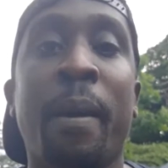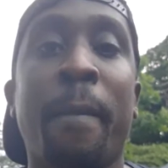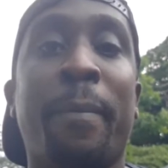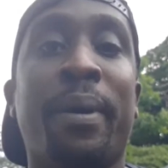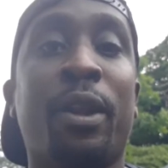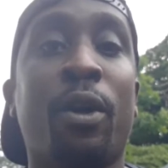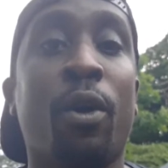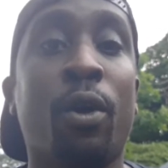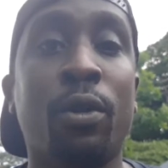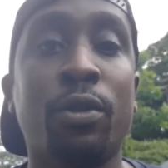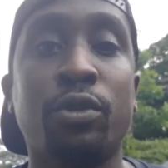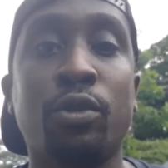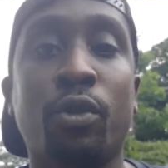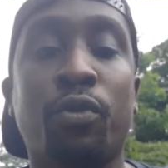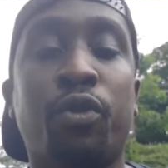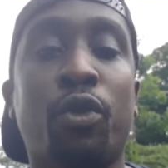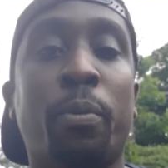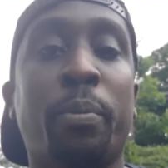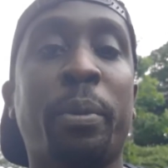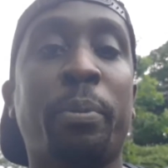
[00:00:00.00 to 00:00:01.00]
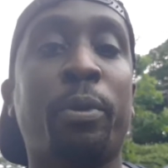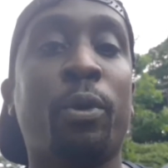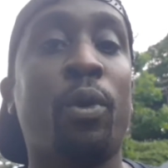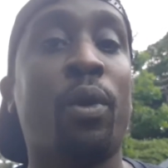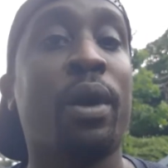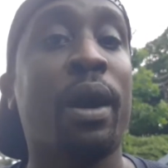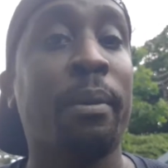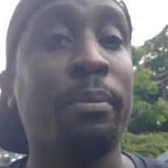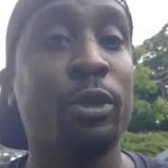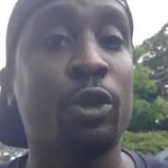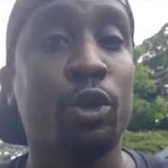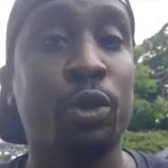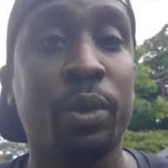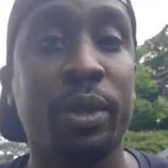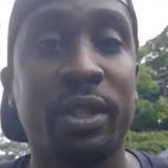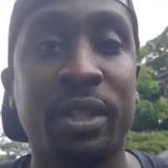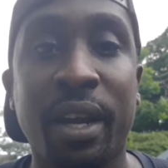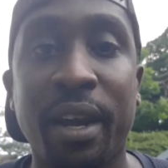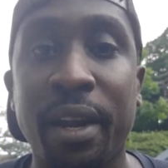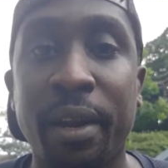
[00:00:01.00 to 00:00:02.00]
But also for people who are coming to
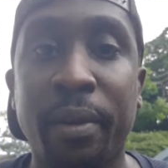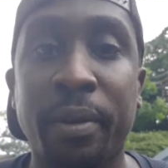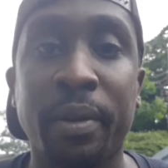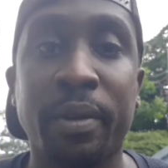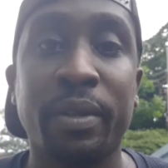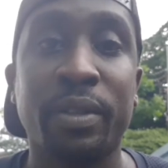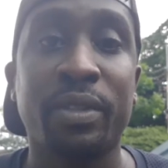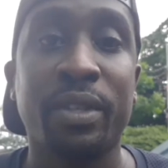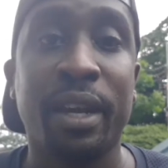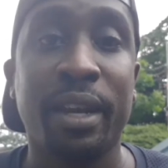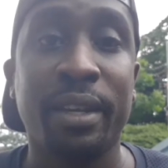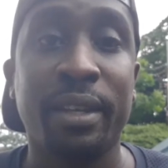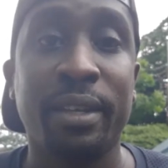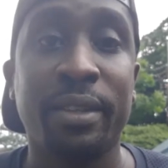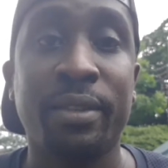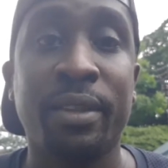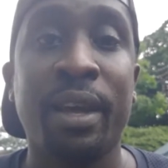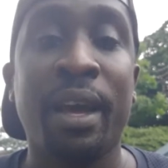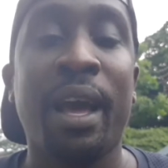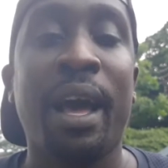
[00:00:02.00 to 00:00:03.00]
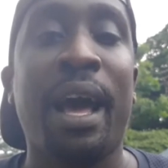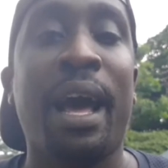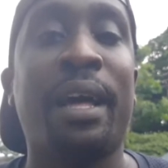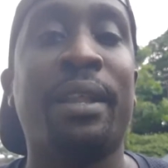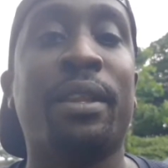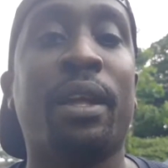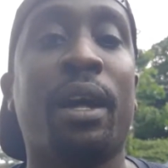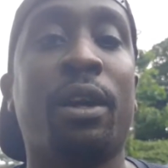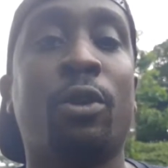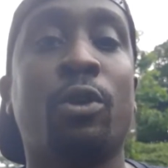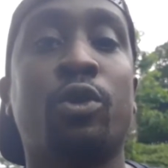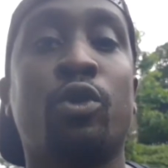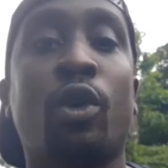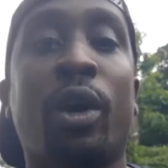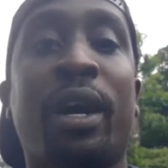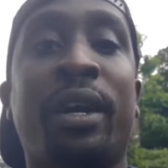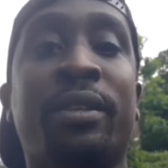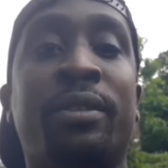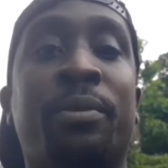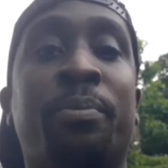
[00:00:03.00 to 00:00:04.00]
retire here in Thailand, and also
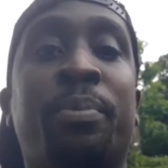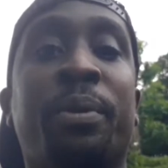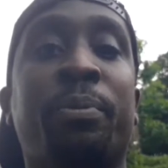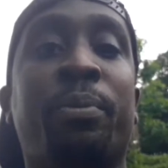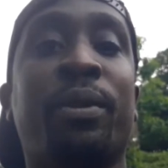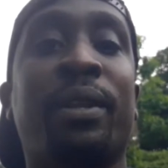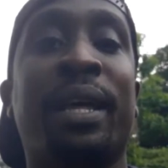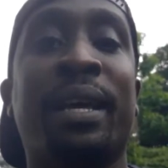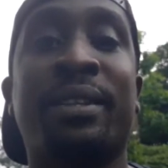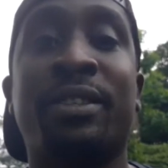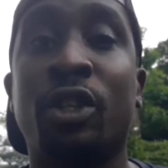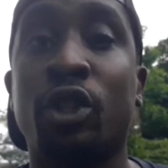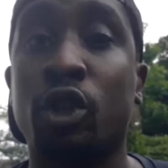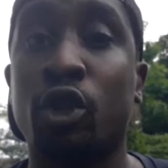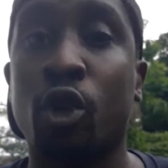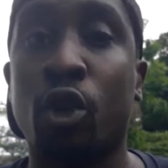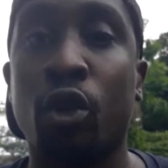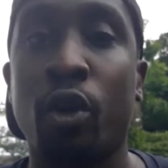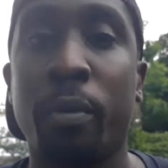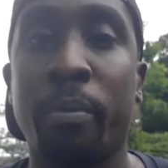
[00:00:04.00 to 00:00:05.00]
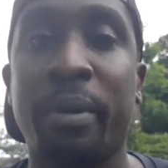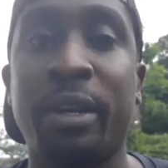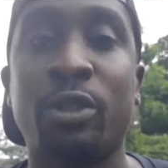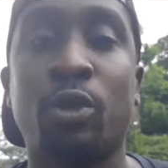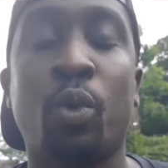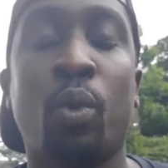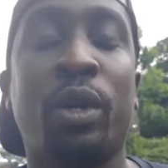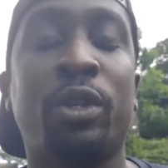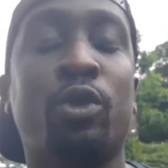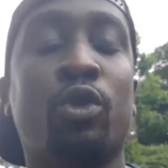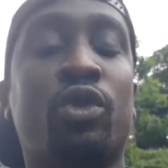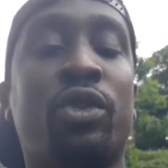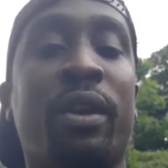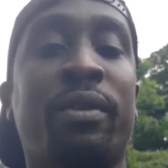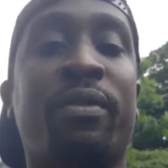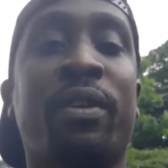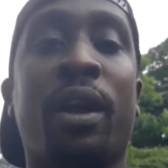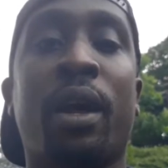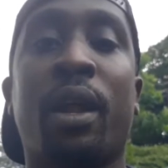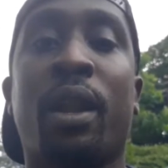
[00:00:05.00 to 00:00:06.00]
other people like digital nomads who want to
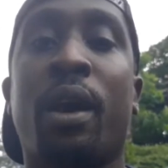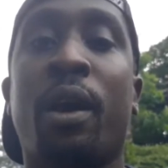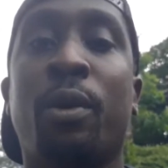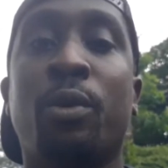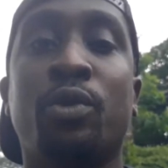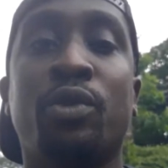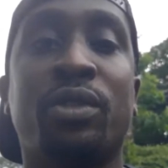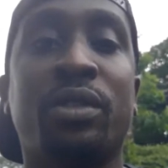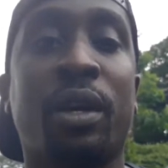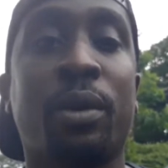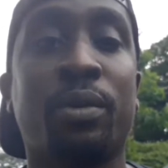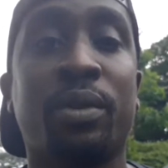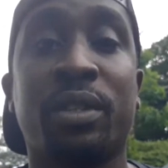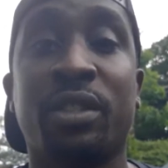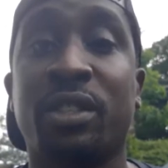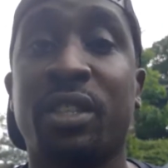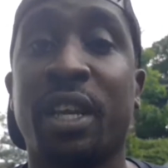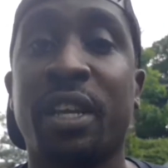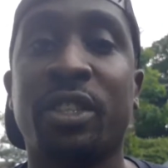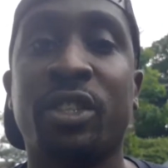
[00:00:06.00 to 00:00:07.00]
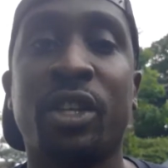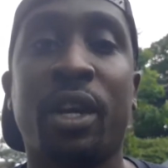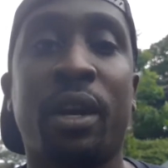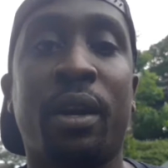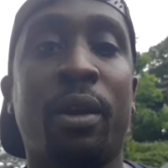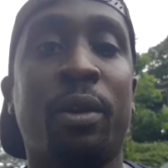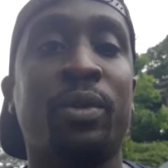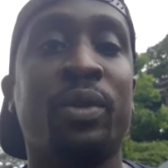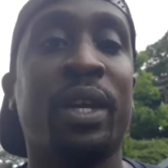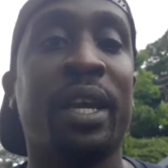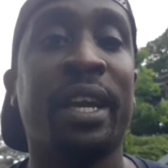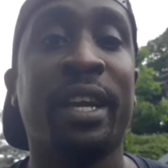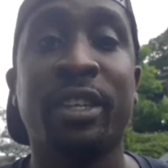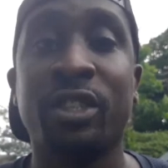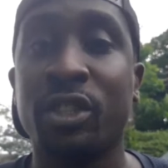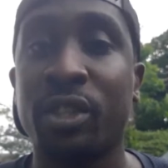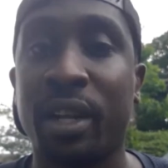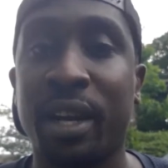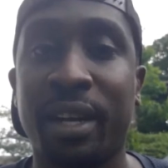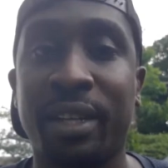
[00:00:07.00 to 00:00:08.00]
travel around Southeast Asia, around the
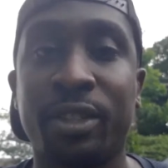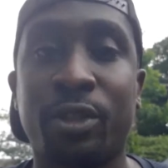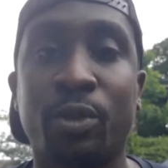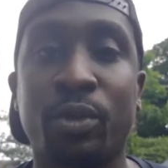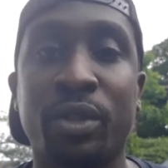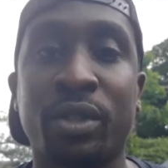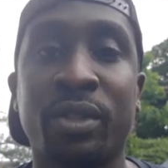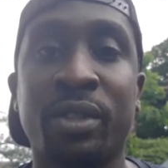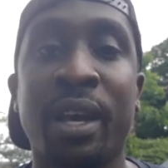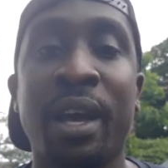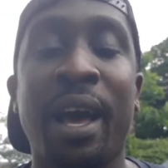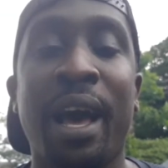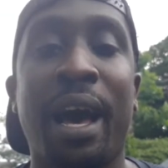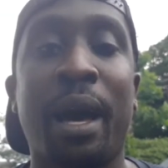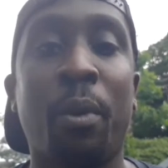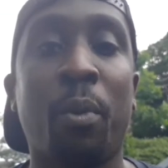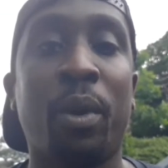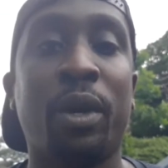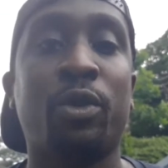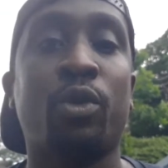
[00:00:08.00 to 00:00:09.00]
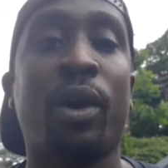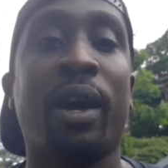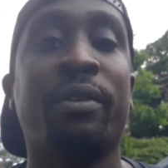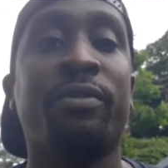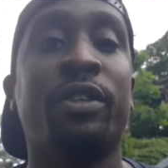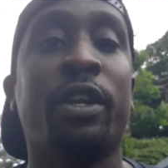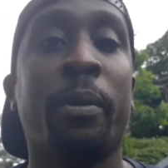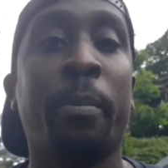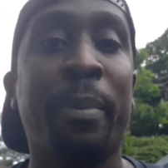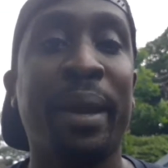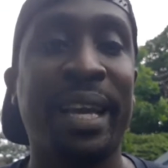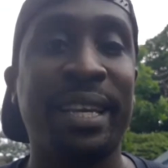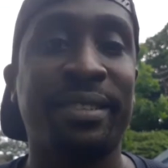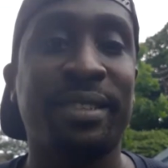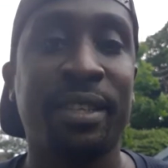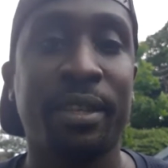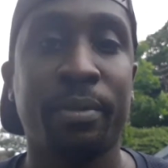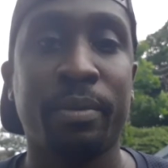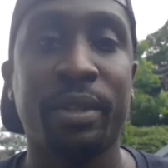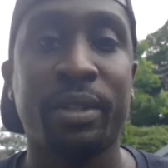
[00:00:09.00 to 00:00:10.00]
Asian countries, and want to have their
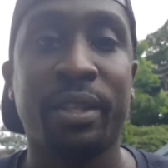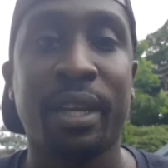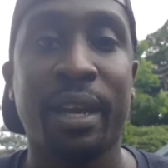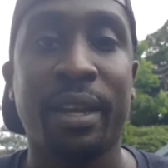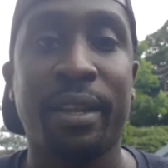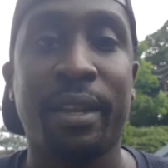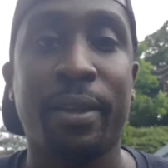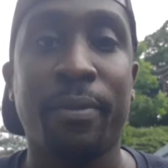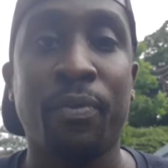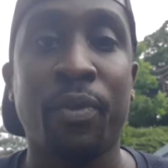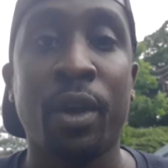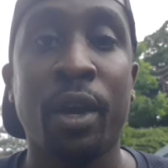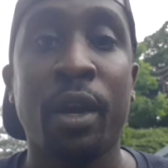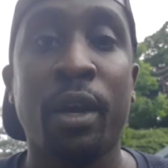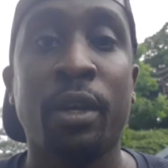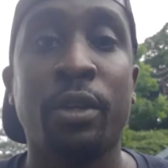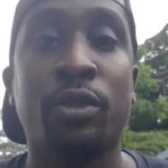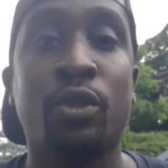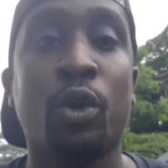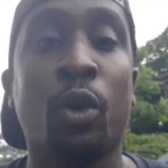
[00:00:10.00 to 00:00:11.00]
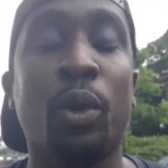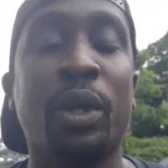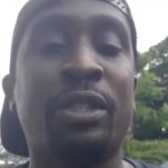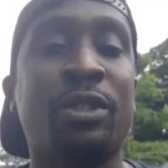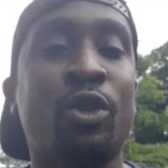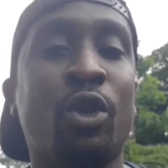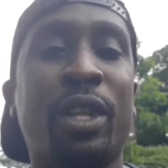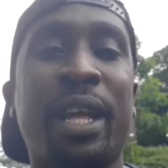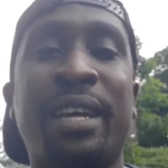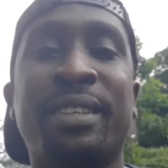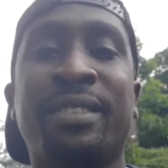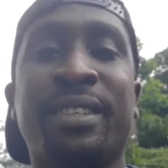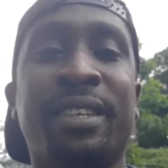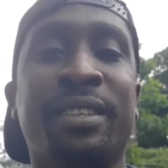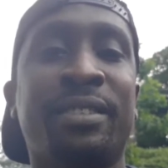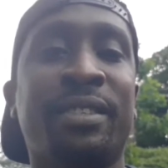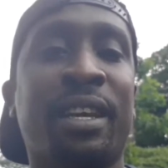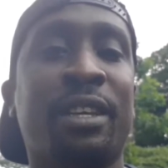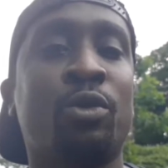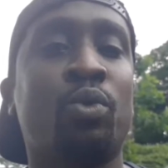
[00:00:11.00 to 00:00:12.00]
base here in Thailand. So it's not as
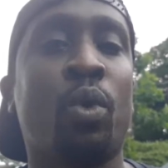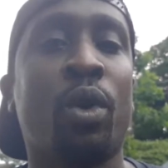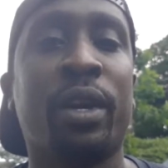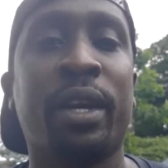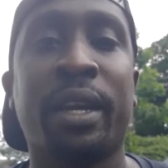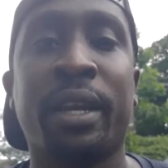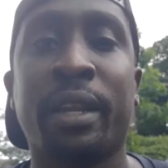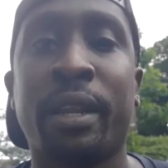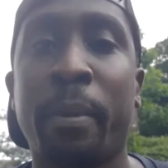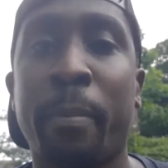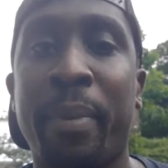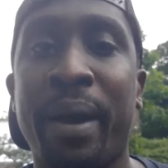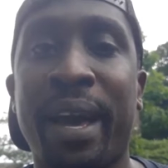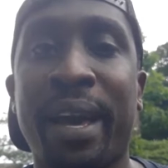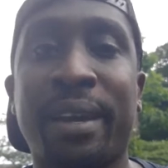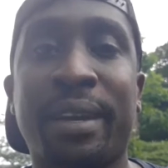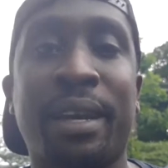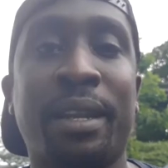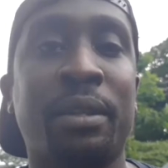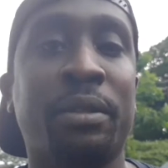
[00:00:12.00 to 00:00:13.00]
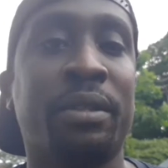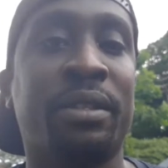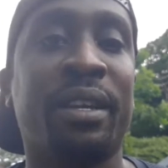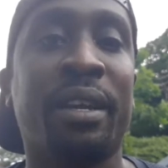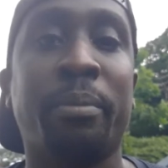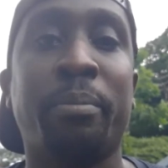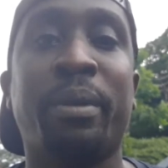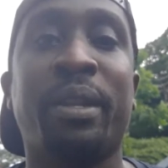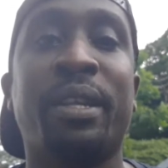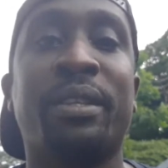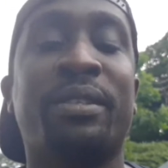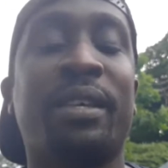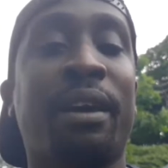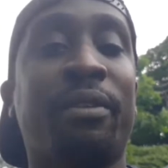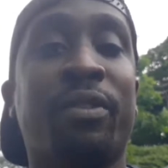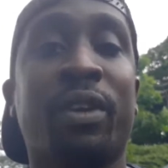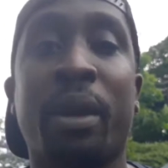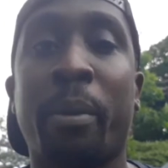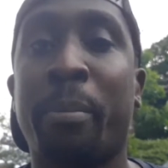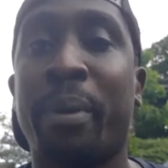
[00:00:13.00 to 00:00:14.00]
easy as walking in a bank and in 10 minutes
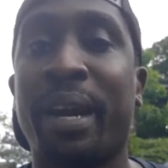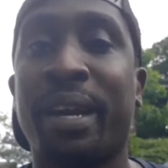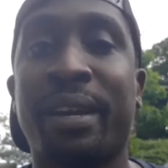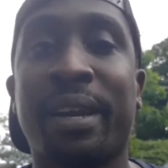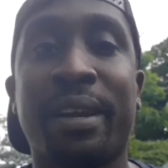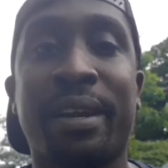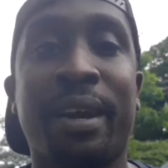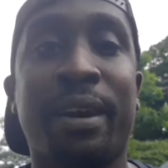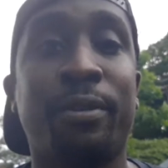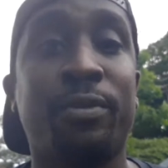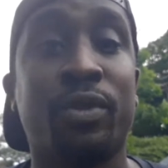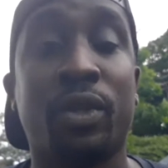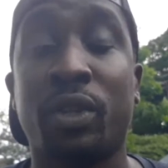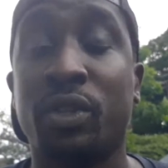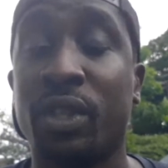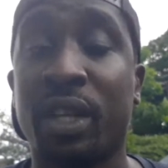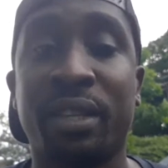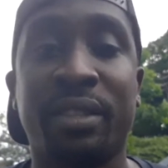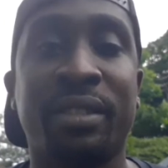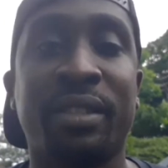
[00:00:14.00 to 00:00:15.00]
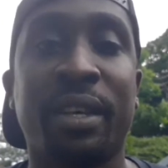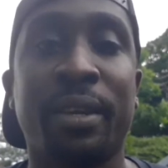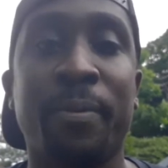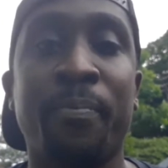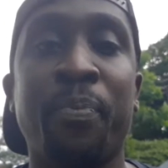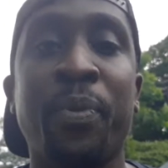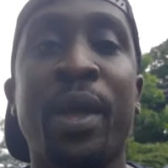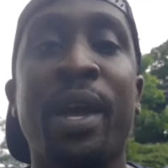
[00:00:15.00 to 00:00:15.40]
having a bank account and that's it.